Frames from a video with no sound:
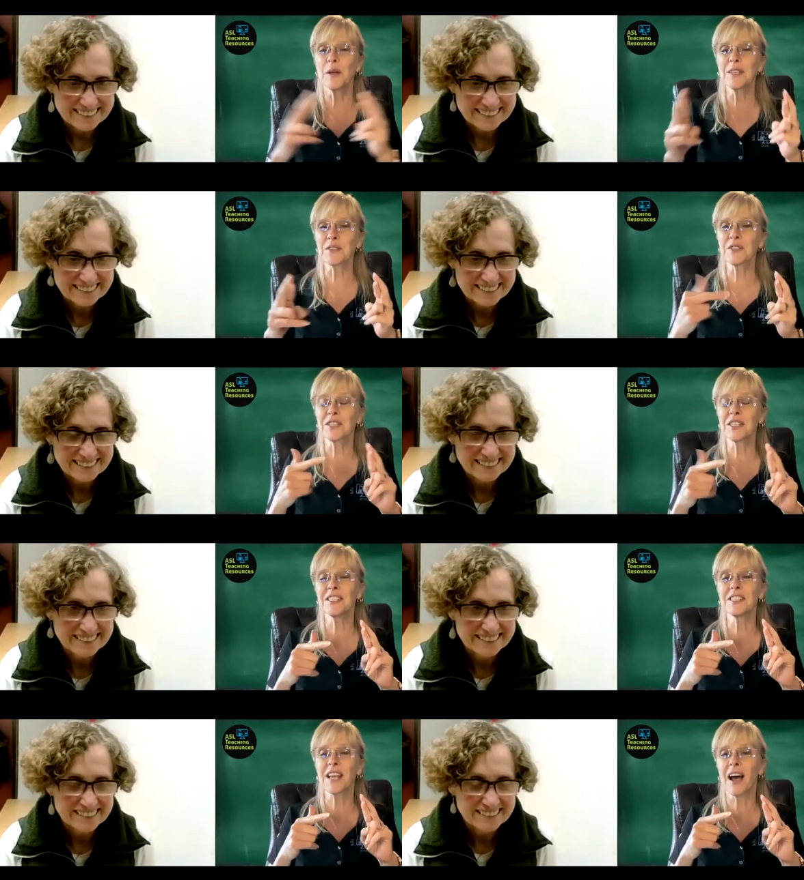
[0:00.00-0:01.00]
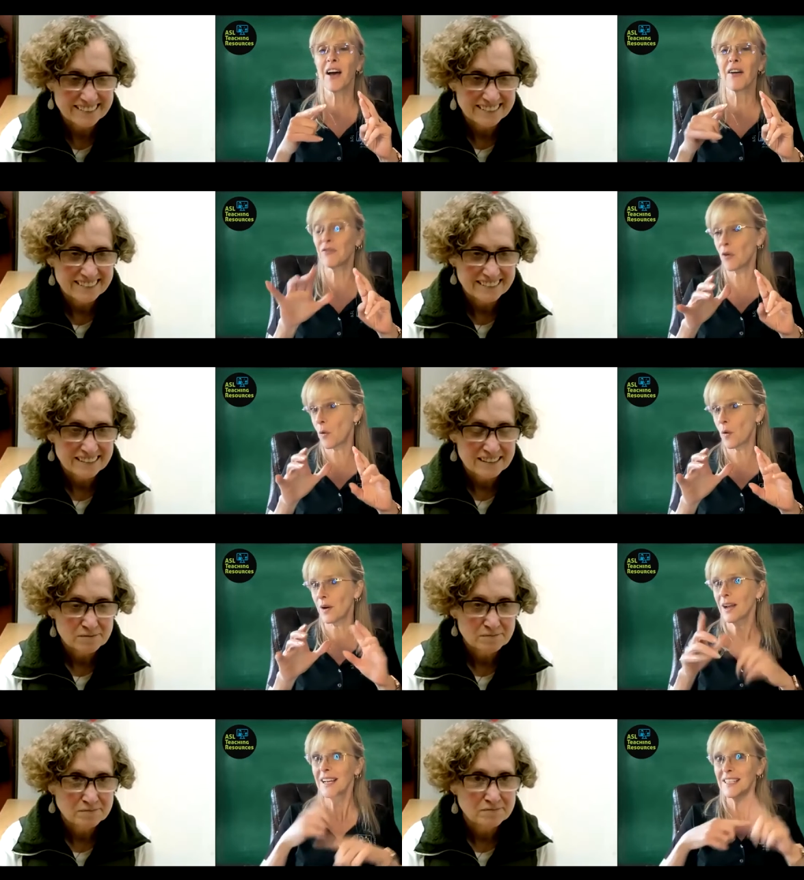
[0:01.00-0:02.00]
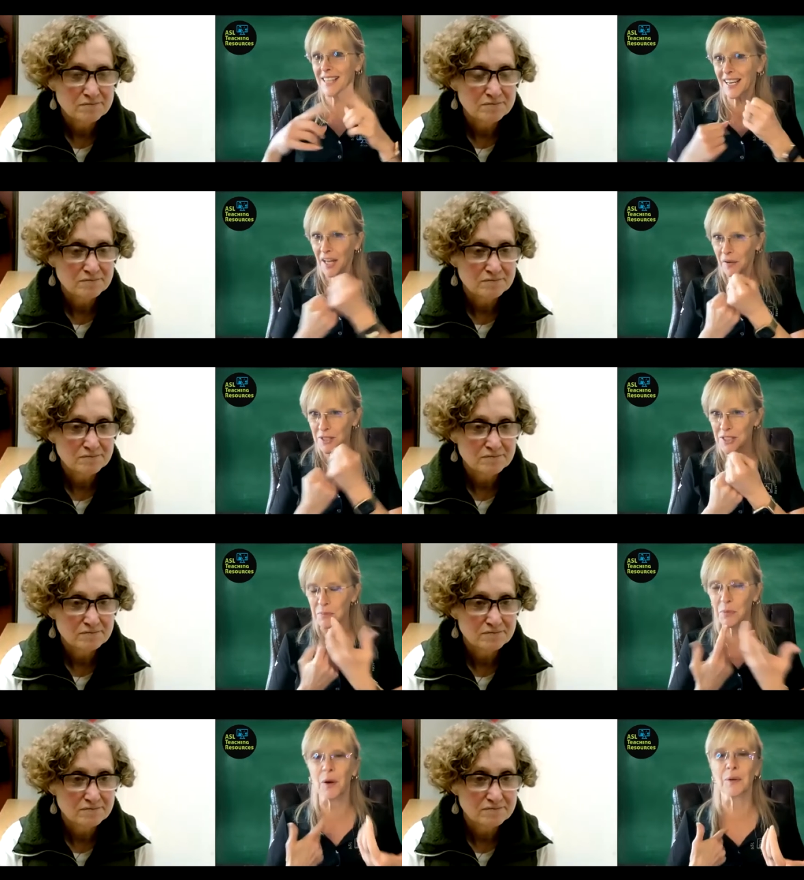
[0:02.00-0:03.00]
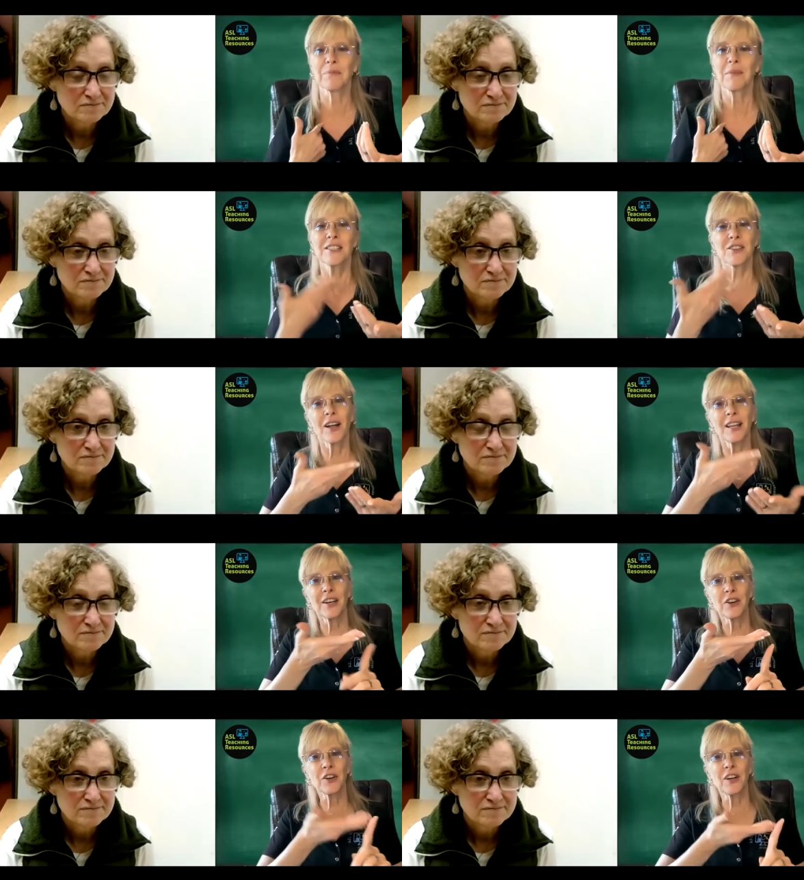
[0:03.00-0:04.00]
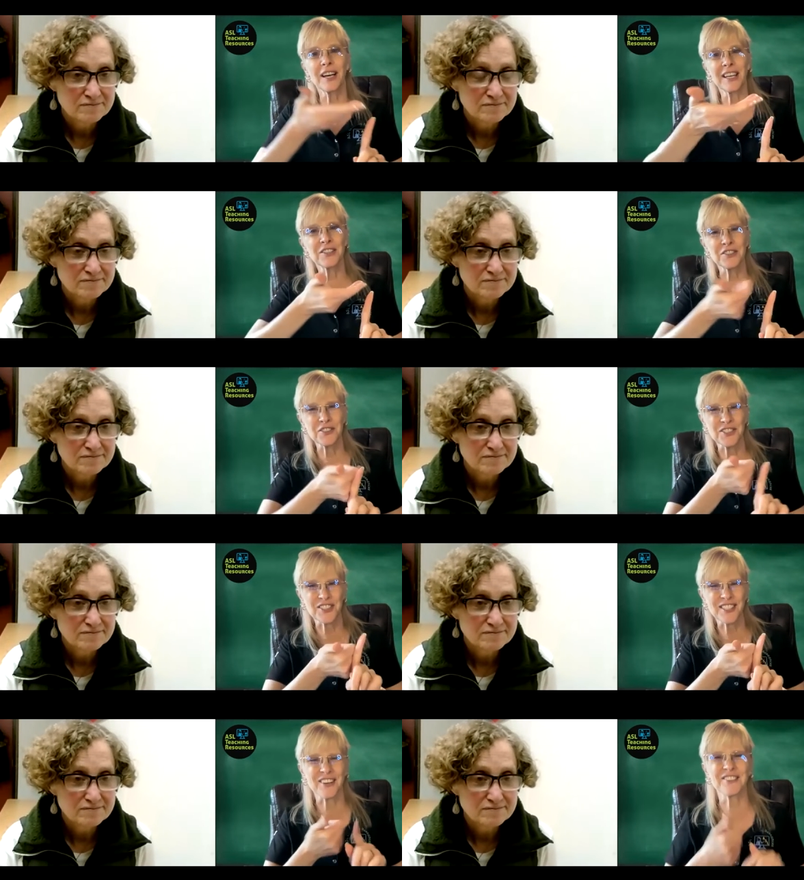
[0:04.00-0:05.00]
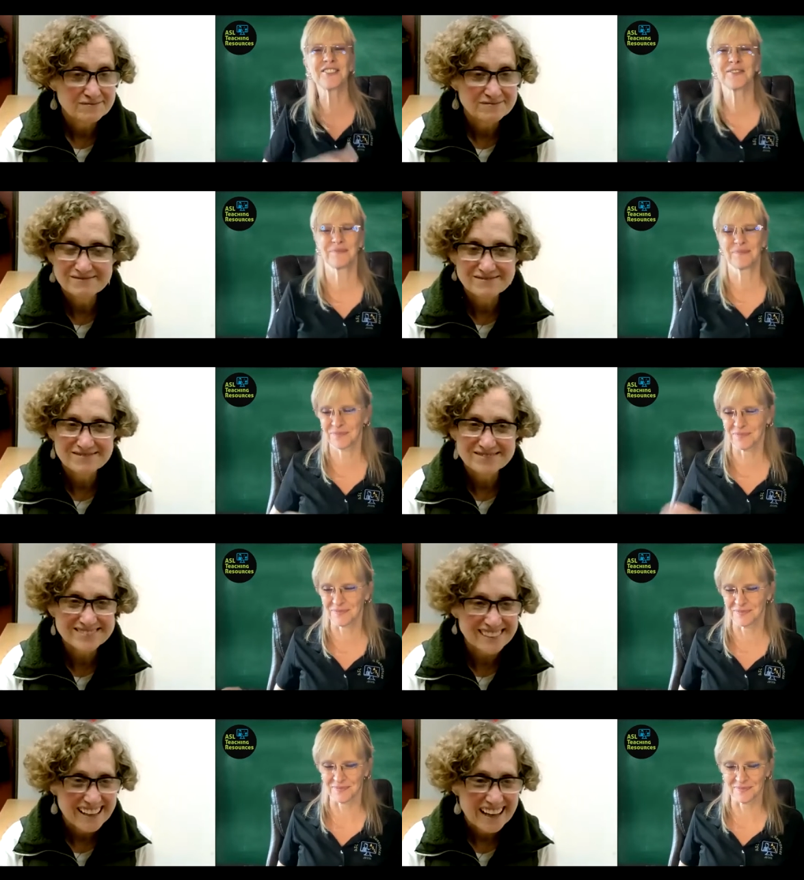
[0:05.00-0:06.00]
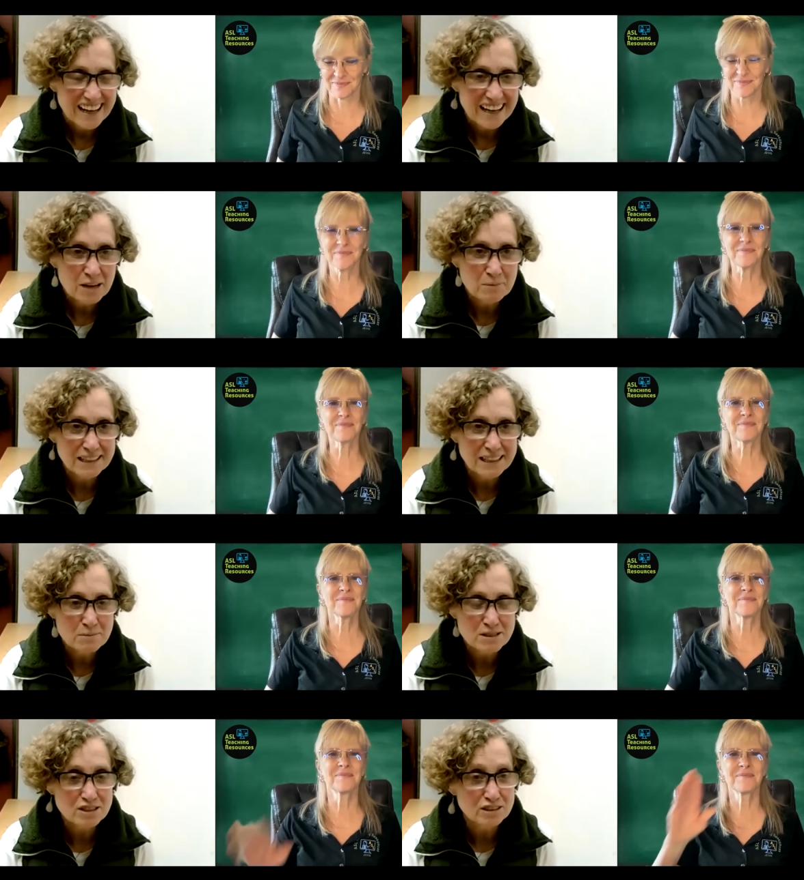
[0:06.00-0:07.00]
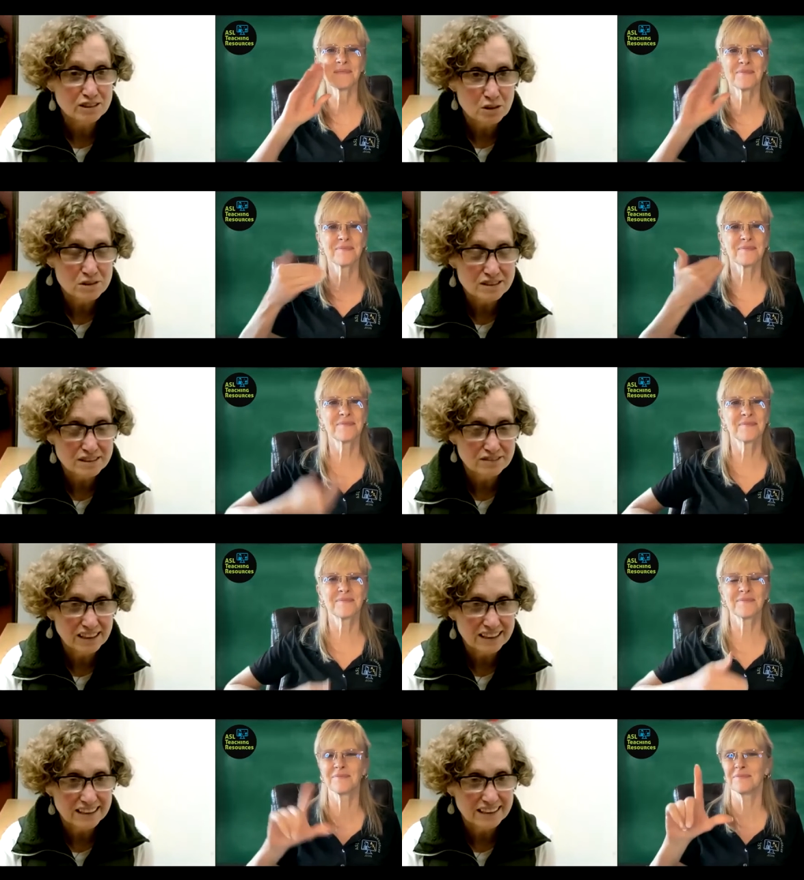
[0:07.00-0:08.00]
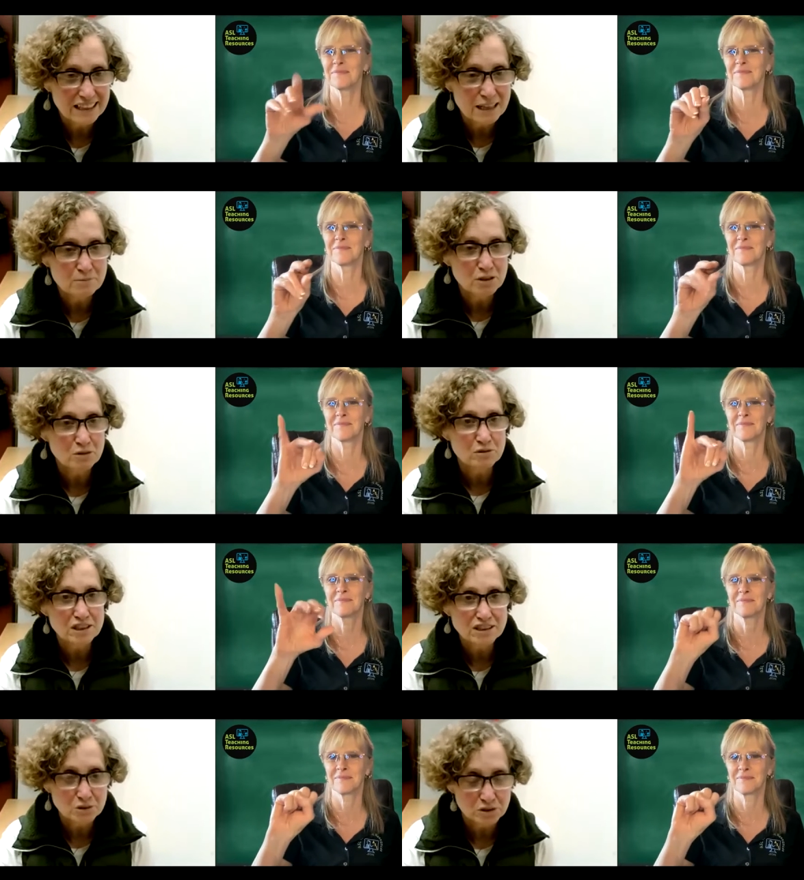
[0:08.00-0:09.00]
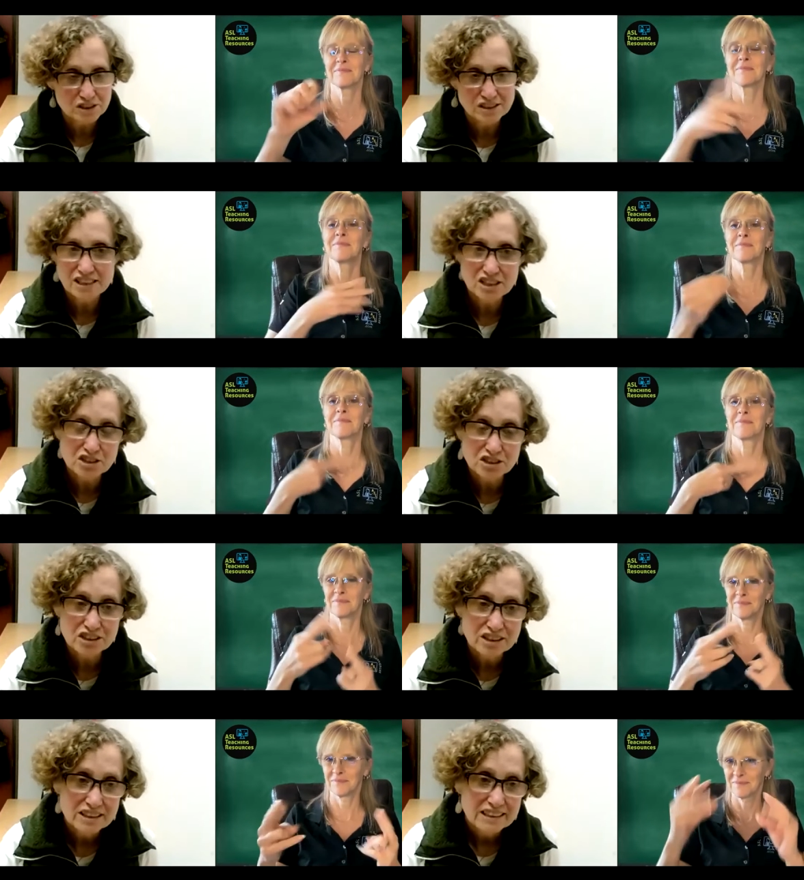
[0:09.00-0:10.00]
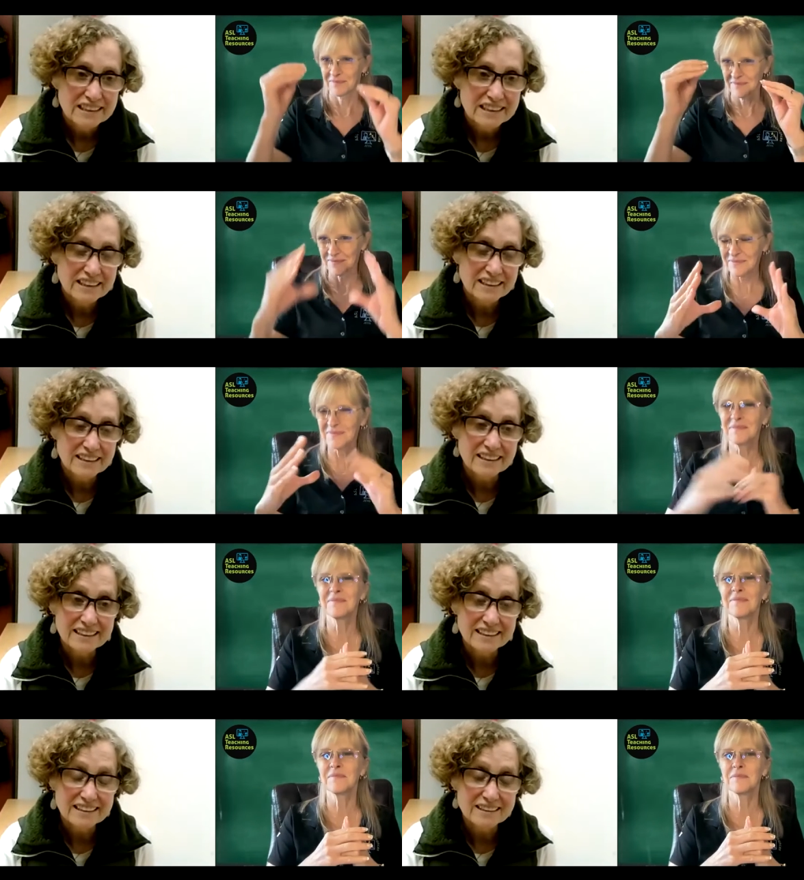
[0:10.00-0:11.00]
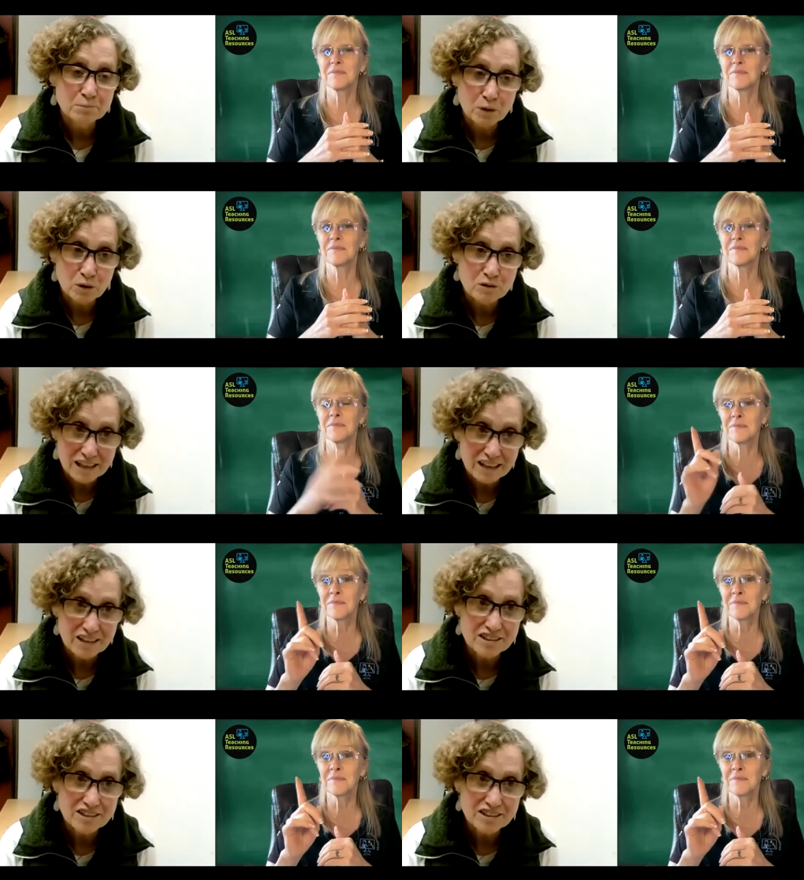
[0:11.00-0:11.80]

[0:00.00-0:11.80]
Speaker 1: resources um, for sign language support. So I'll let her uh, introduce herself.
Speaker 2: Hi, my name is Lois Levesque and I'm the resource teacher in Boval,